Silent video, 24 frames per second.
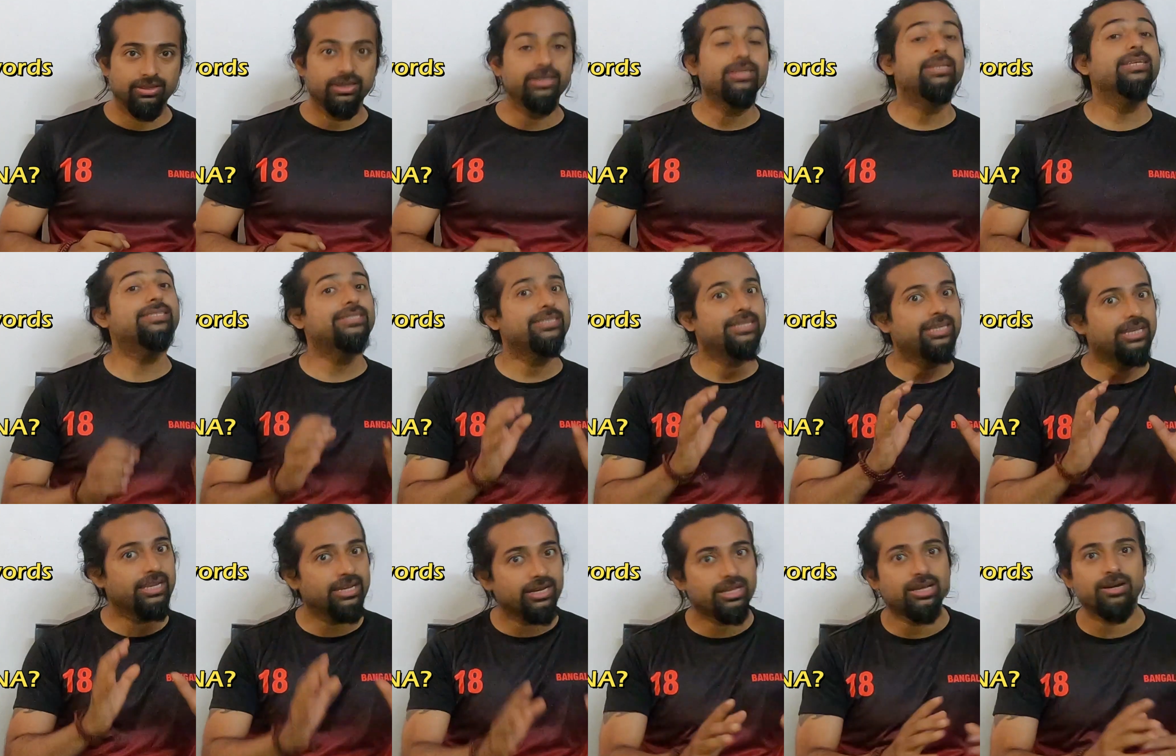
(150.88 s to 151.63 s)
It
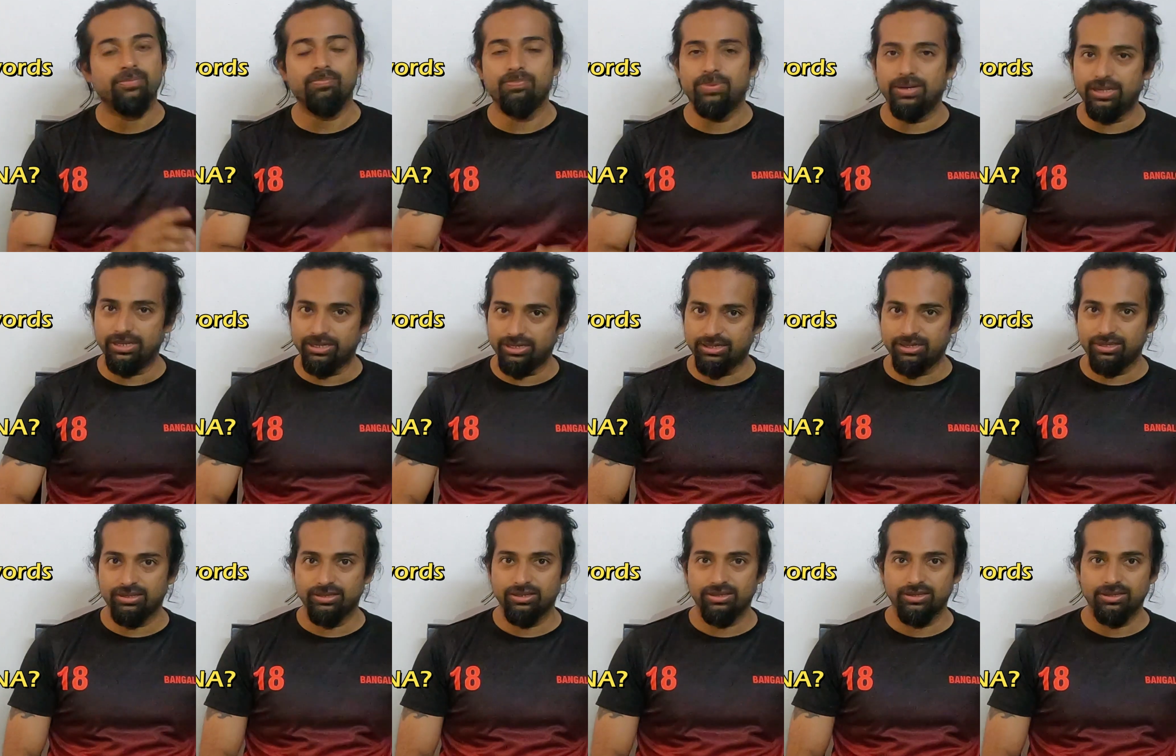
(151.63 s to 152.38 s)
is
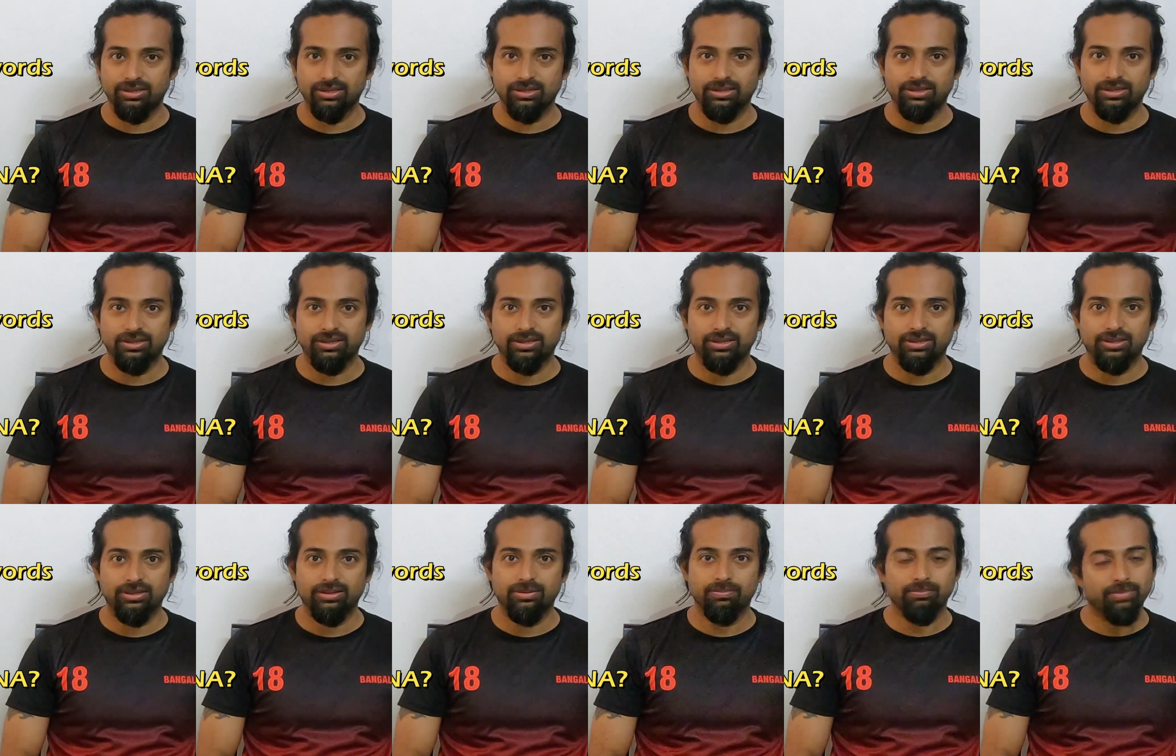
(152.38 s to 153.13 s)
incomplete.
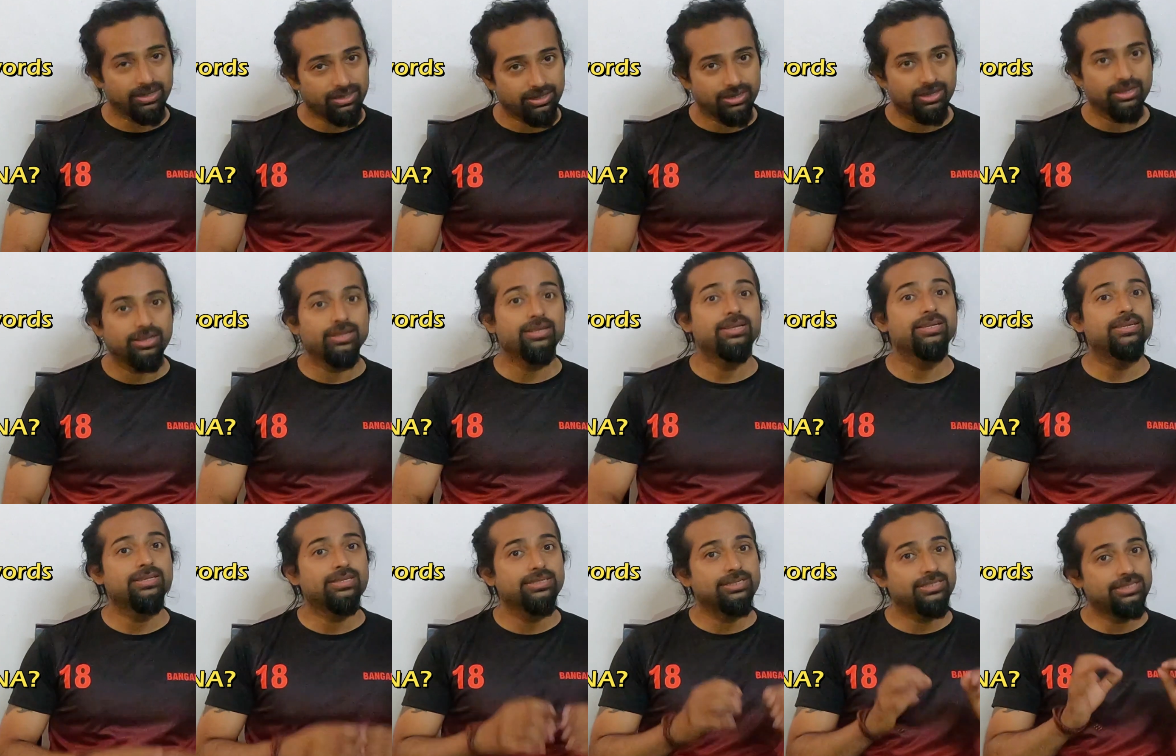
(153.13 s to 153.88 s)
But
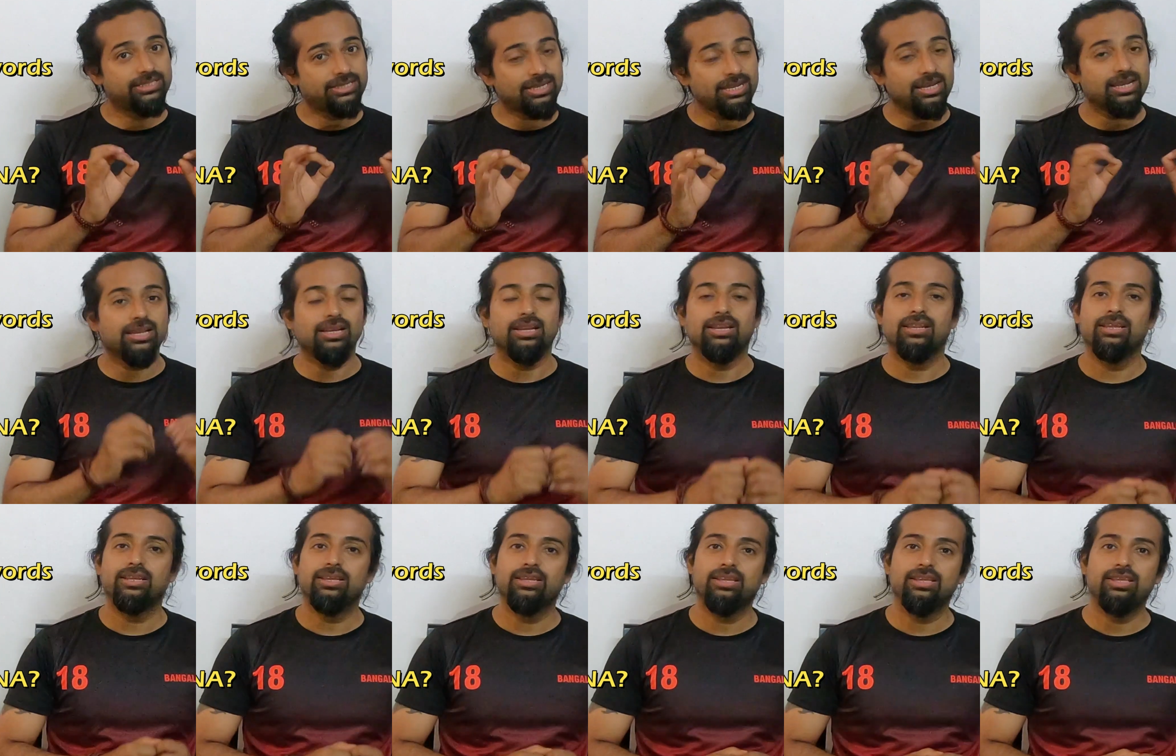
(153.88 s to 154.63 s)
still,
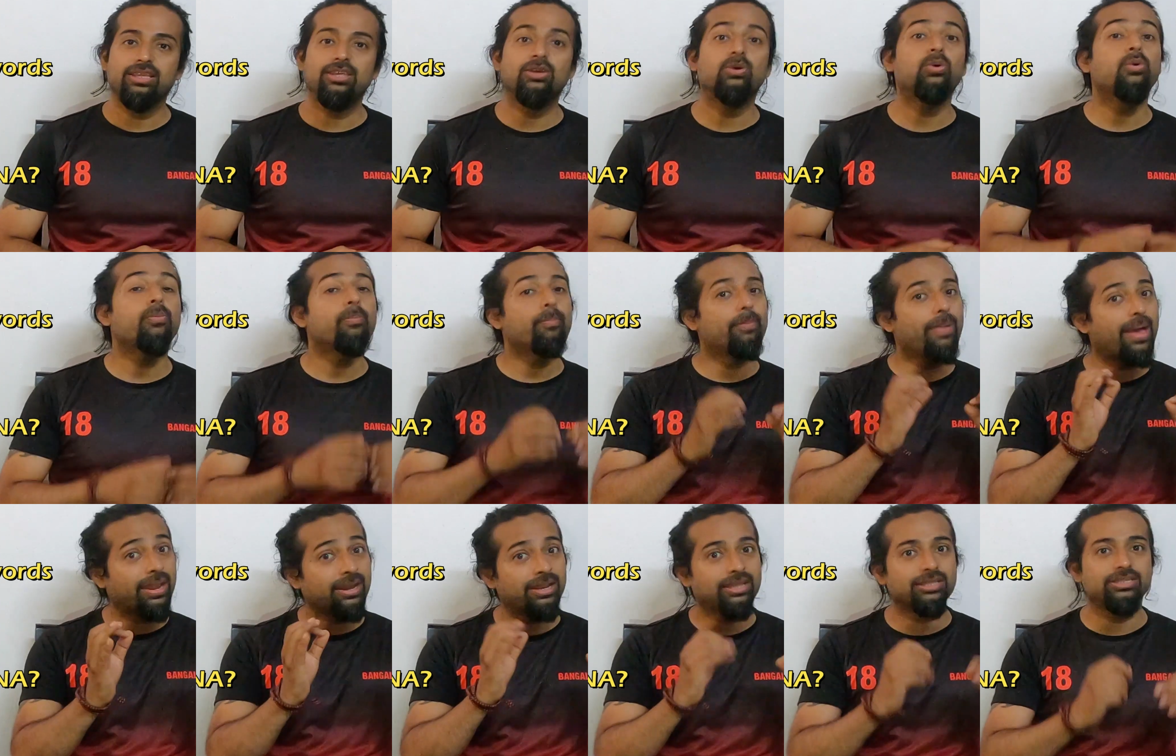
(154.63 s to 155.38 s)
you
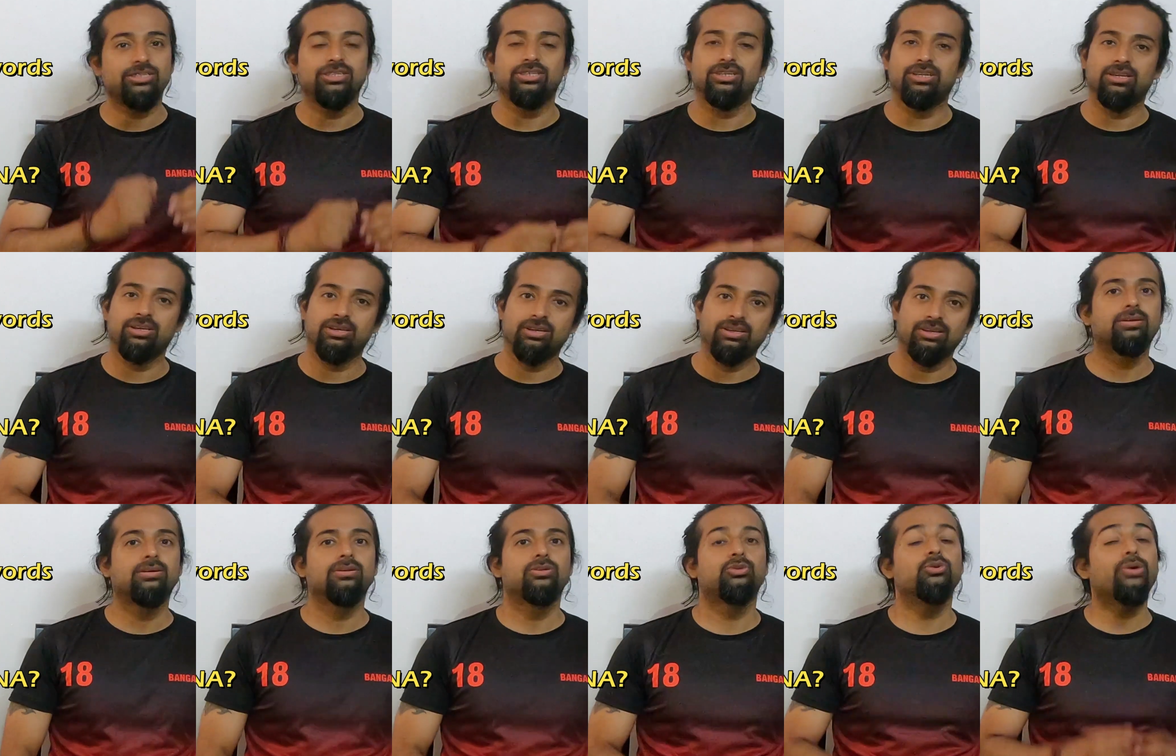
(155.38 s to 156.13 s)
managed
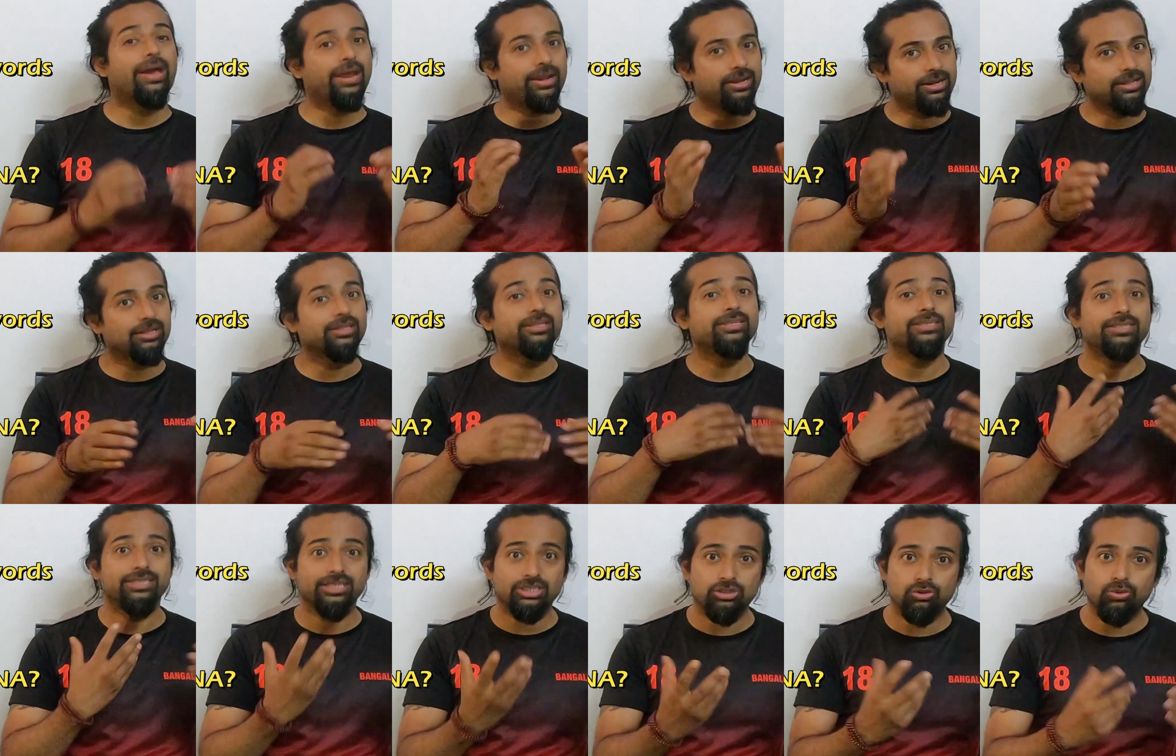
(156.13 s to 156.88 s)
to handle
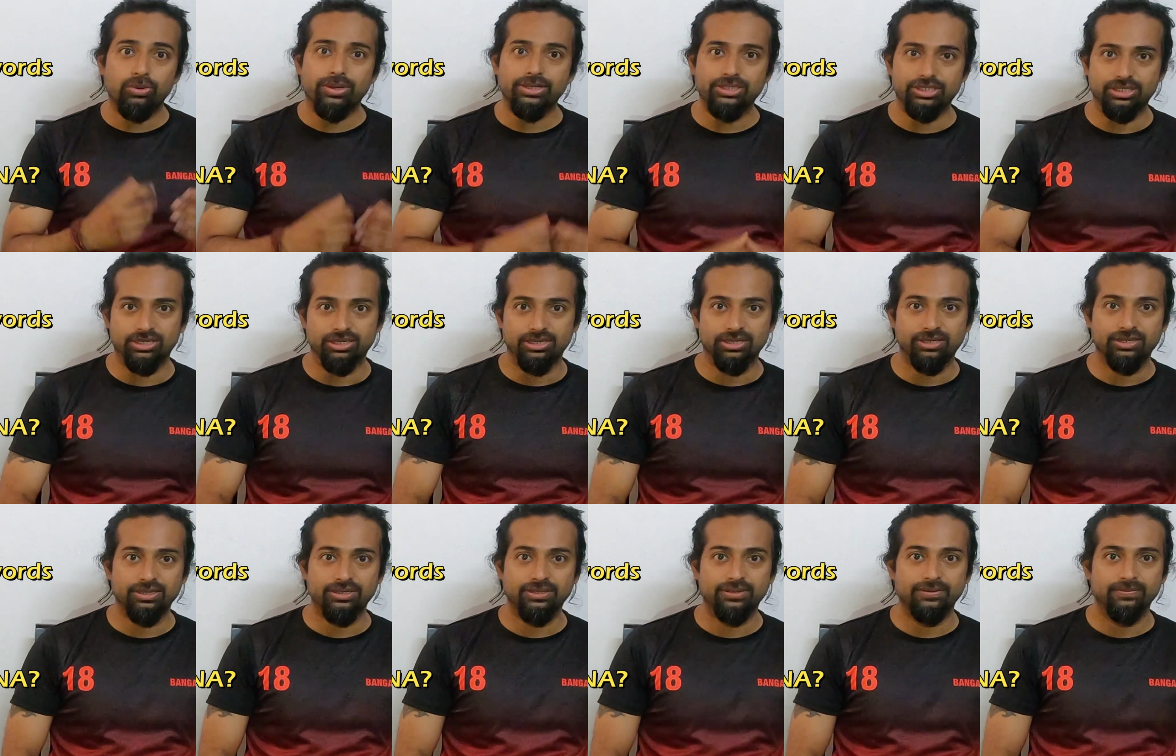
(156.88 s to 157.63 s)
the situation.